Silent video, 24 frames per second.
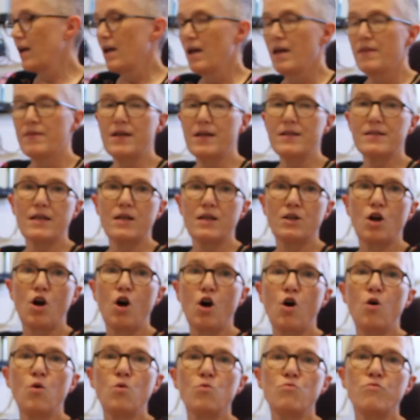There's then a
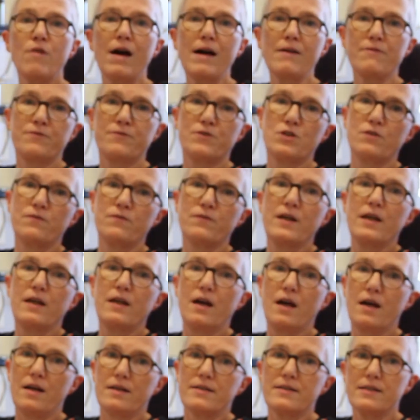whole raft of
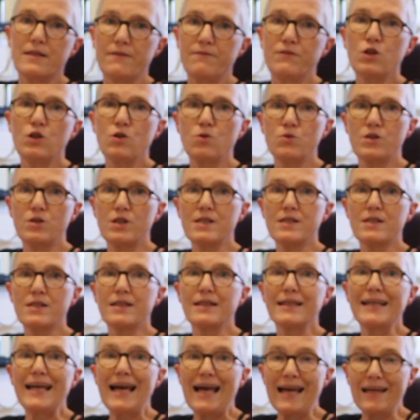difficulties
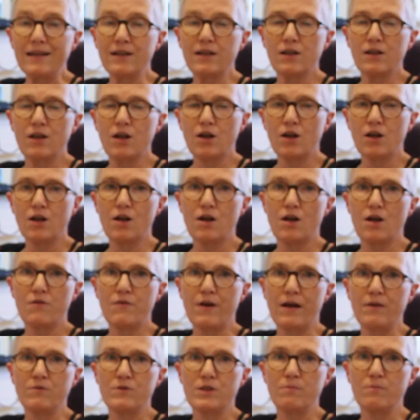that can occur
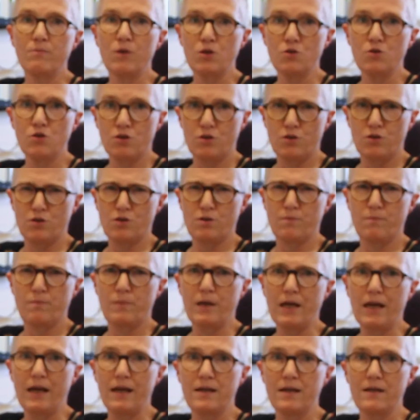around emotions and
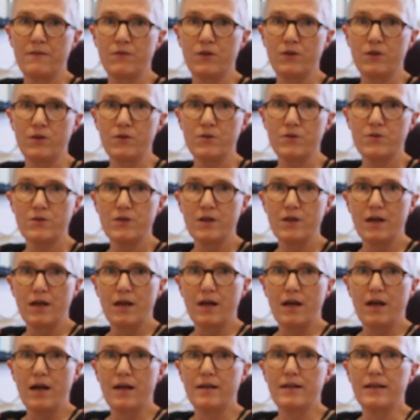behaviours.
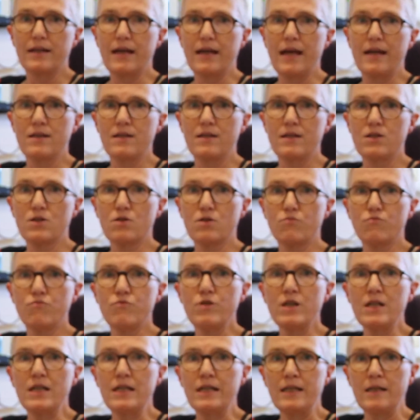And again, these are
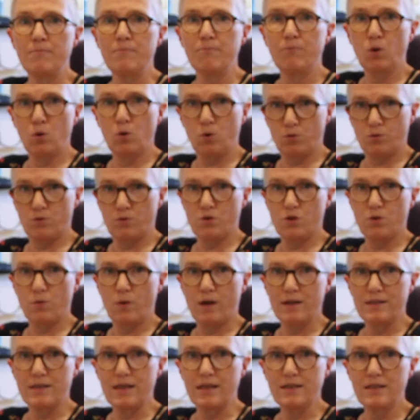really important to
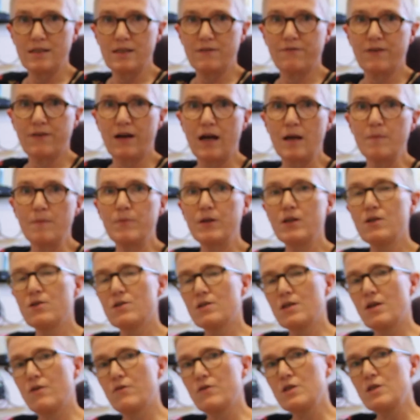identify
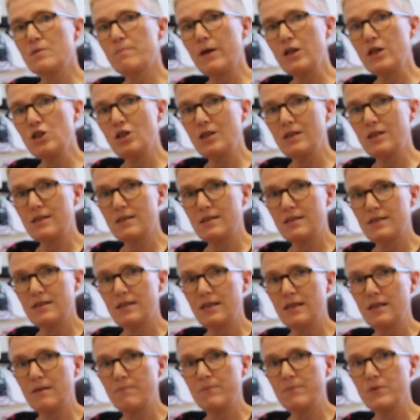because there are specialist
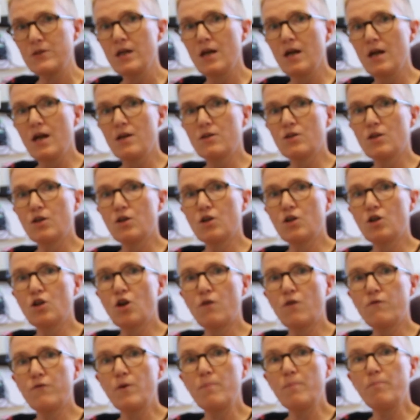teams that can
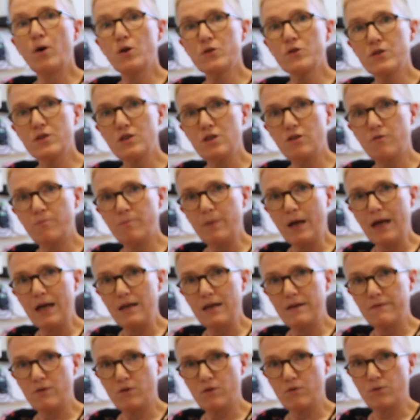offer positive
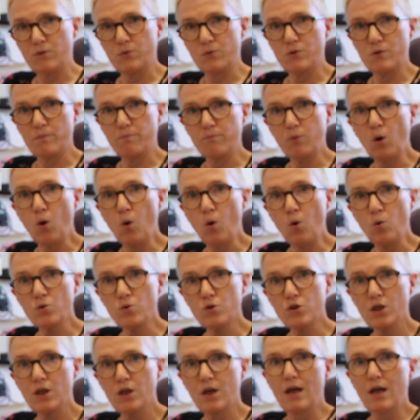behavioural support